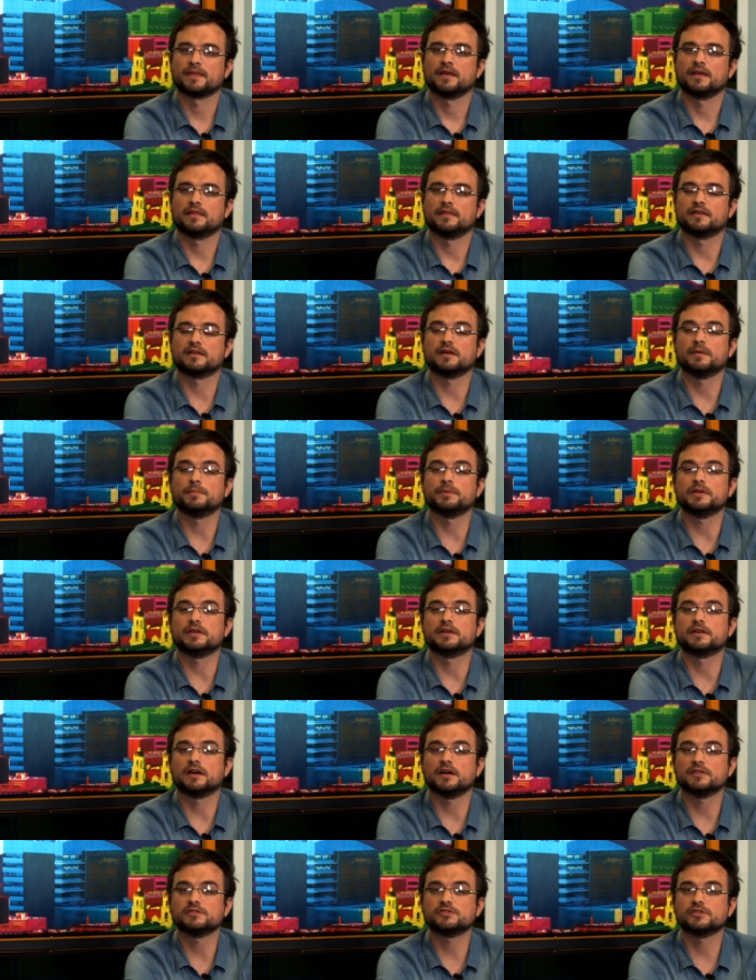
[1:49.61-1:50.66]
The company
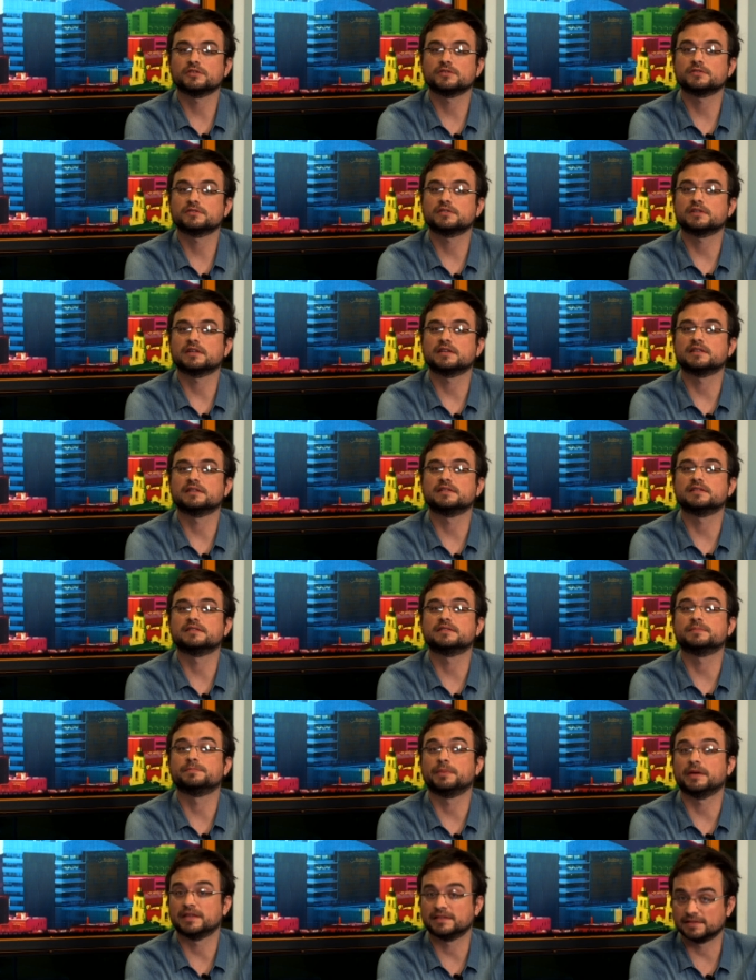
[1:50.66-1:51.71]
Conchos is
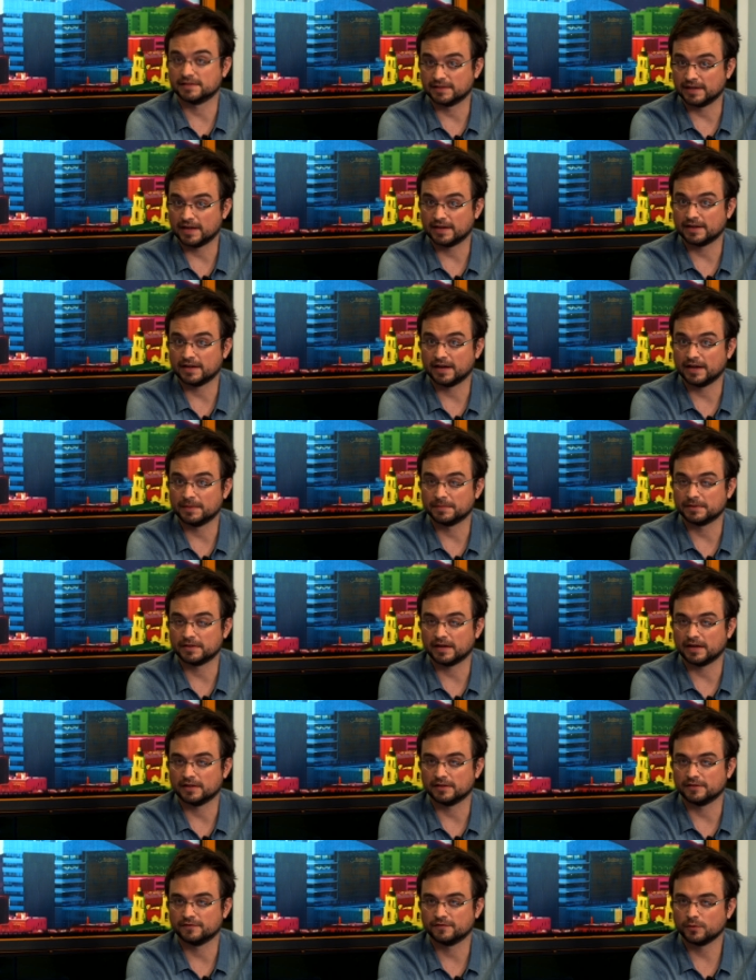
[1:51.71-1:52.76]
based in Anaheim,
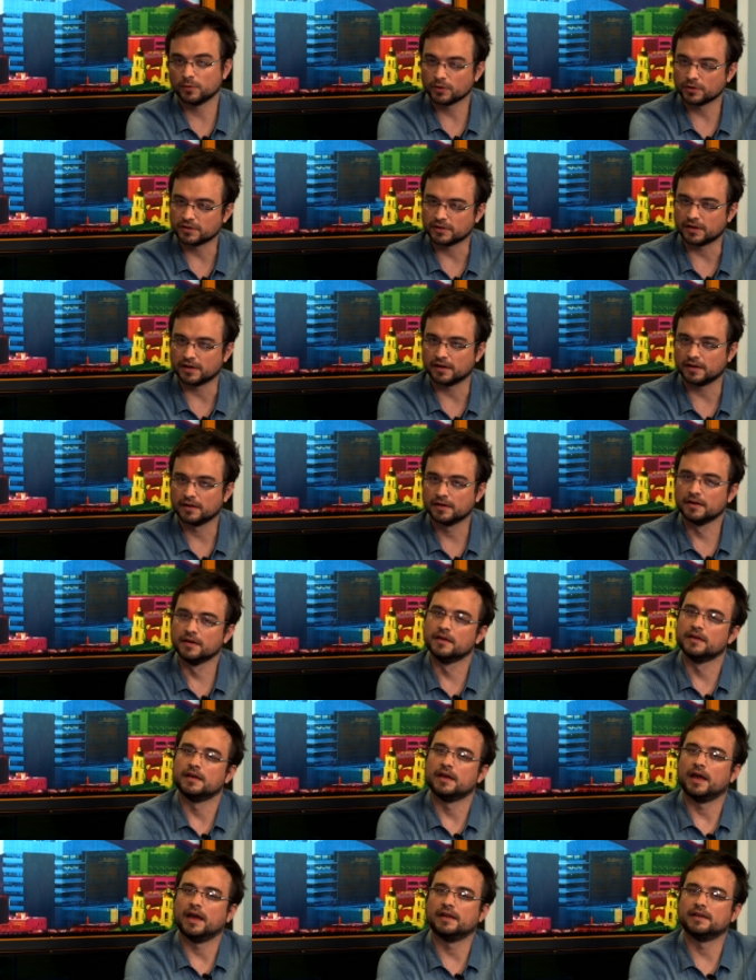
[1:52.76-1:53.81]
California,
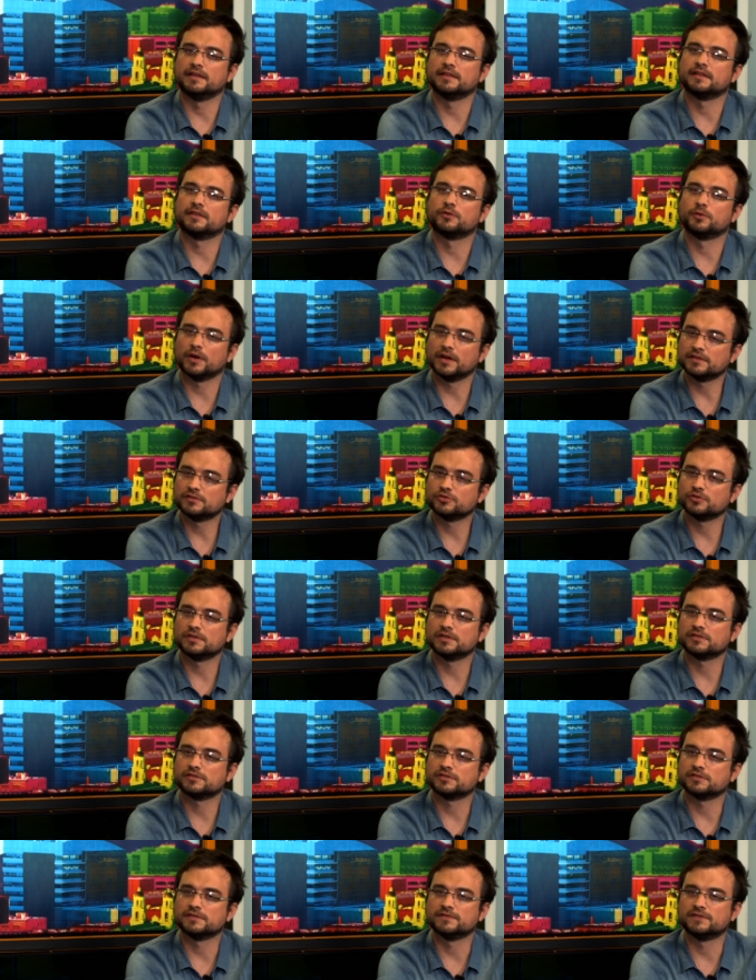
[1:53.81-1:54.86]
and in the great
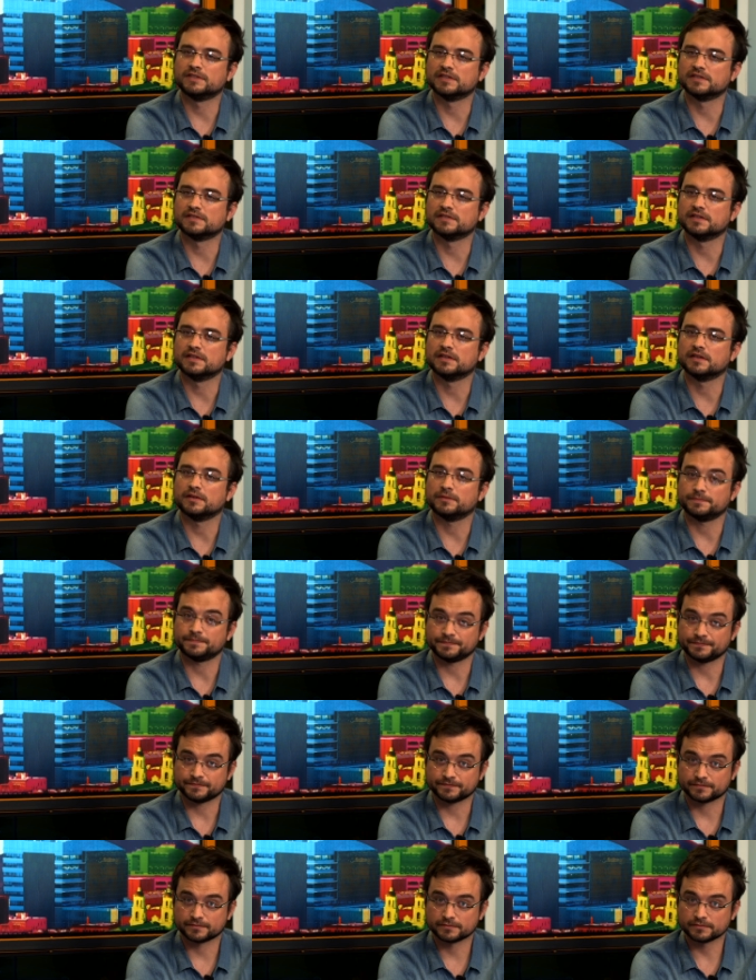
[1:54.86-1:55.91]
tradition of Disney,
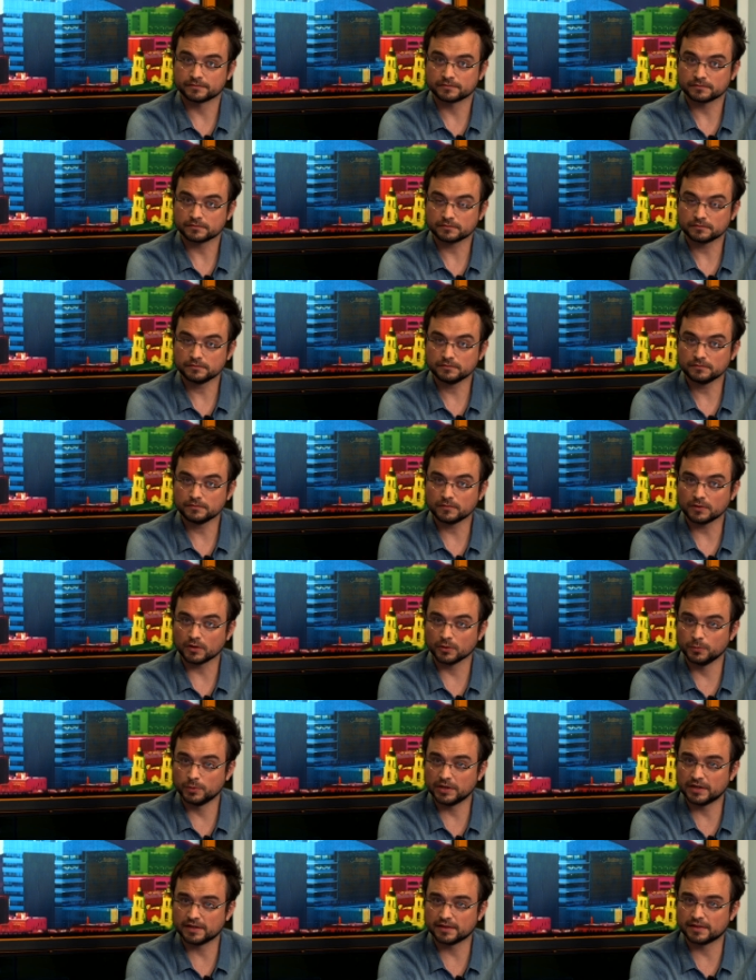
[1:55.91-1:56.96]

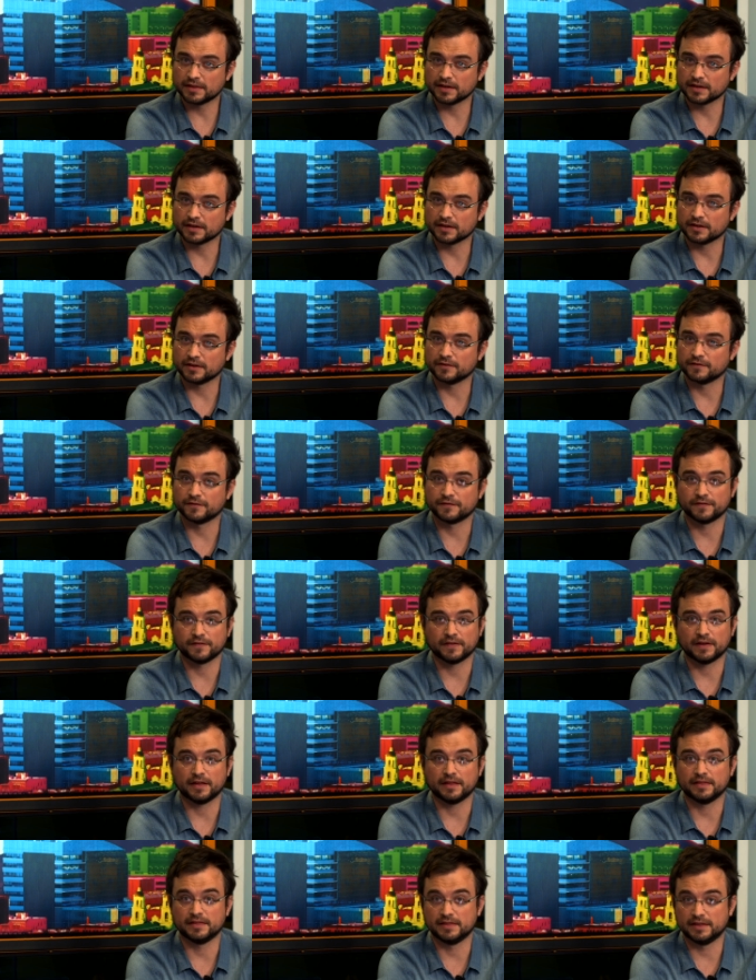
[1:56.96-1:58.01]
we could think of
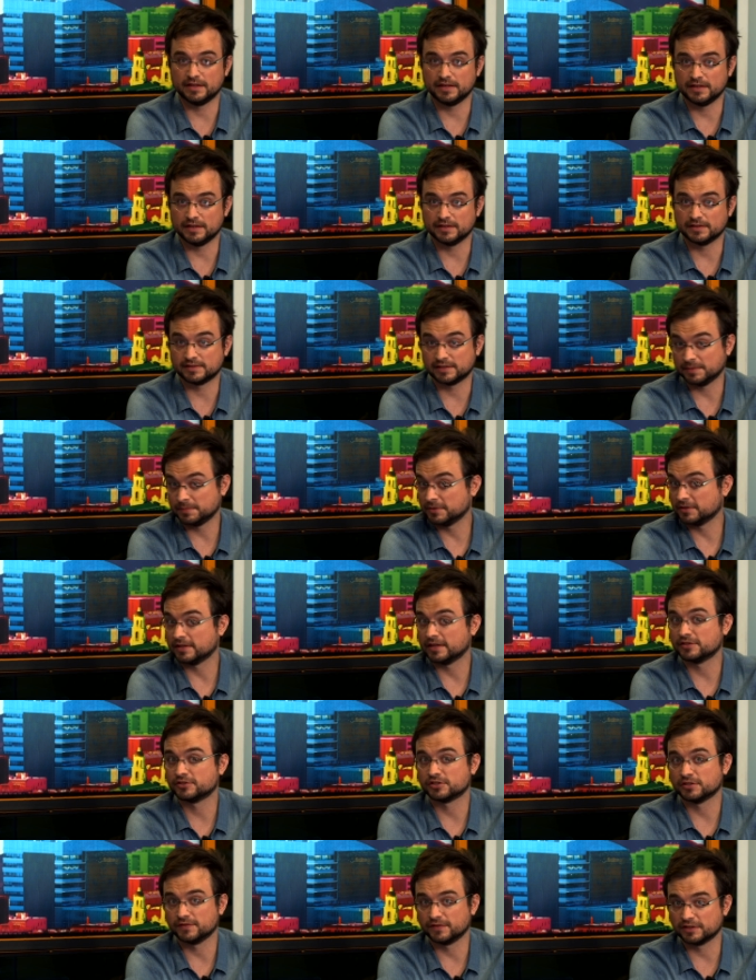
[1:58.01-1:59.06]
the
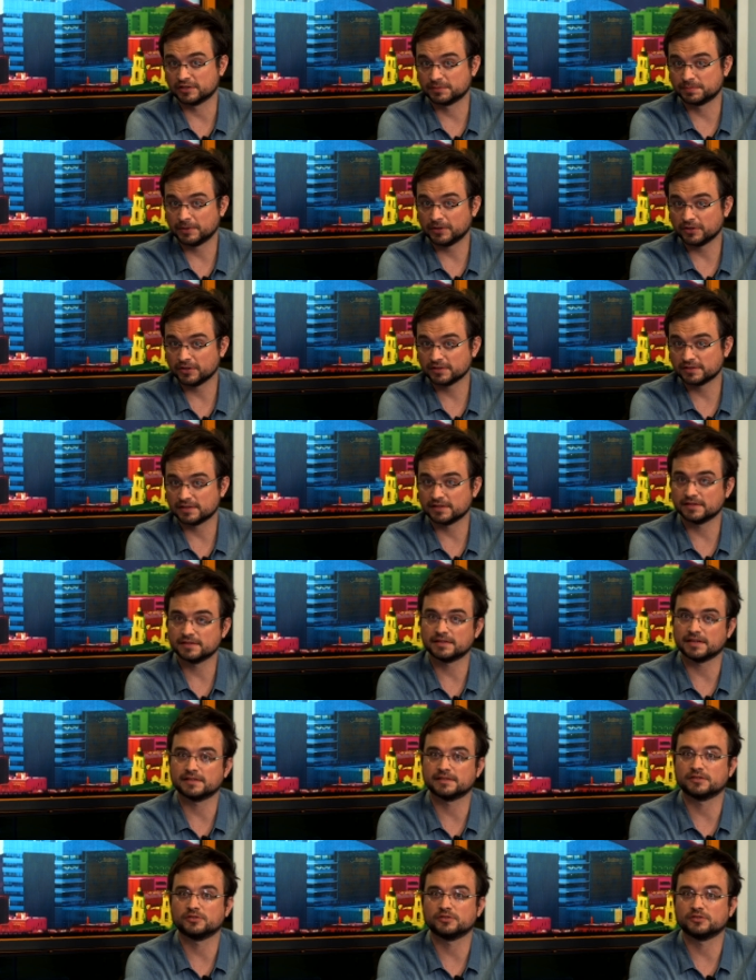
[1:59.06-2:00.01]
simulation of experiences as a